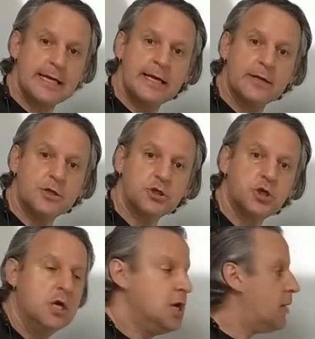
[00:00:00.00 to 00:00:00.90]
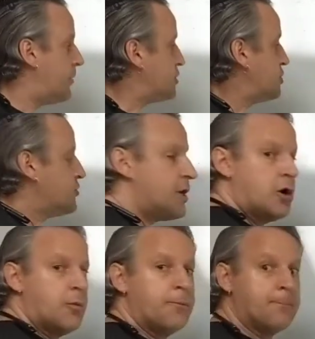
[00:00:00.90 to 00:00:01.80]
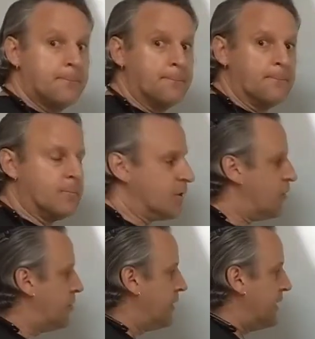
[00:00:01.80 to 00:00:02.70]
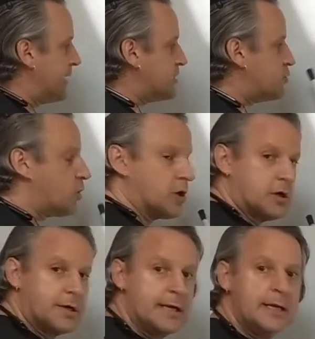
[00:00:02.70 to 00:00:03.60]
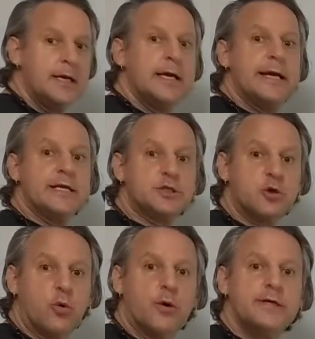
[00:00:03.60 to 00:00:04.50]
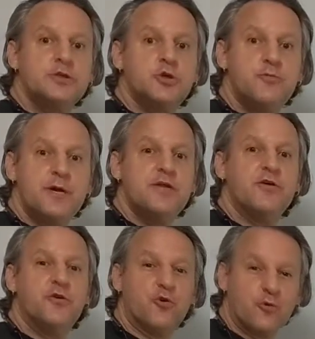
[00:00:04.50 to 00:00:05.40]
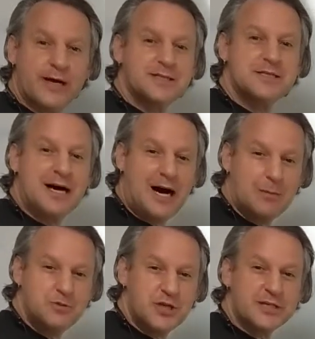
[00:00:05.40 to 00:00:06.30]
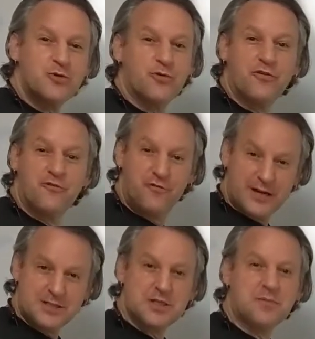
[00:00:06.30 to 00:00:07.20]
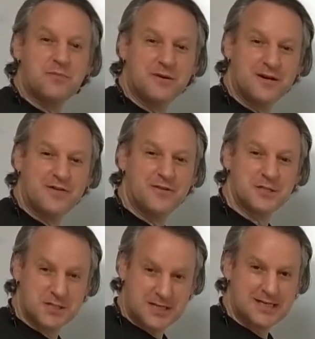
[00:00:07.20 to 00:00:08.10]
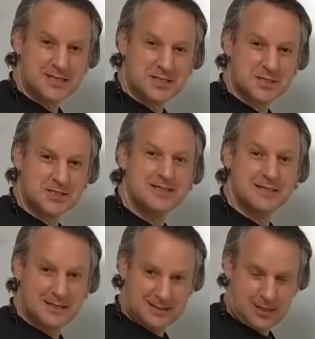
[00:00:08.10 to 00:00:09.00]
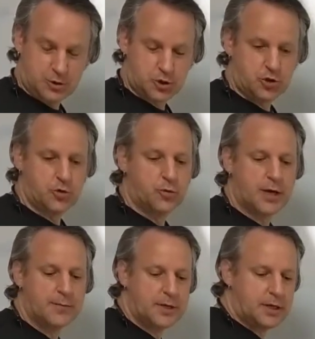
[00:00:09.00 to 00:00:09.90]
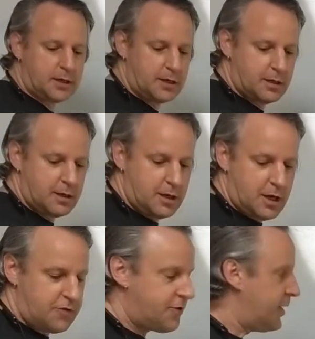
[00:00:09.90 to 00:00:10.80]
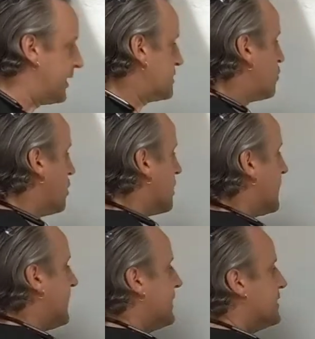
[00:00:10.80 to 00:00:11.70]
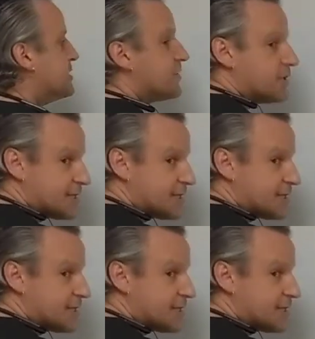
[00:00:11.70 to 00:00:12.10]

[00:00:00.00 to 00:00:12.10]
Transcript: English, But you know, the next word is going to be the direct object or the victim of the sentence. I'll show you what I mean. The next word is the